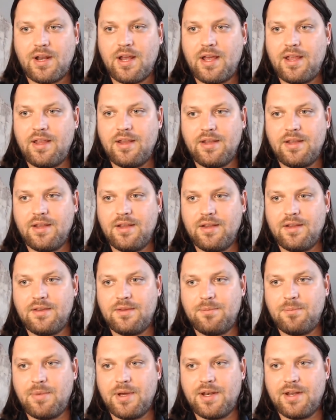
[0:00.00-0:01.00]

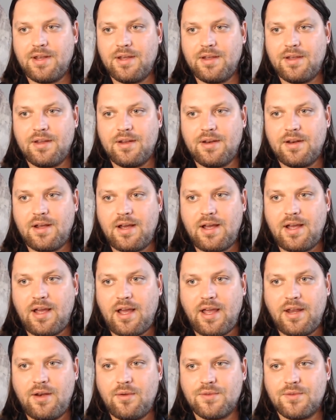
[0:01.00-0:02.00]
But
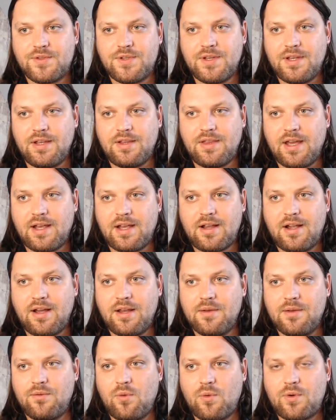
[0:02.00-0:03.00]
I don't see that
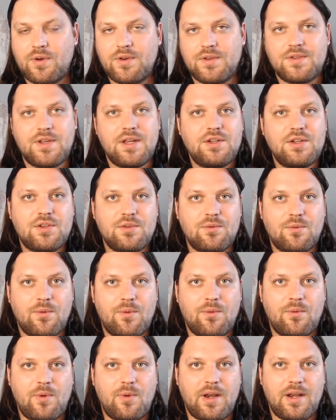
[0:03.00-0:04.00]
kind of
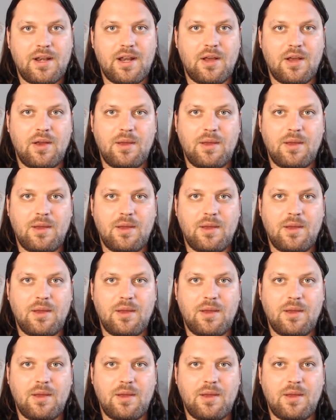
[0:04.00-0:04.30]
organization right now.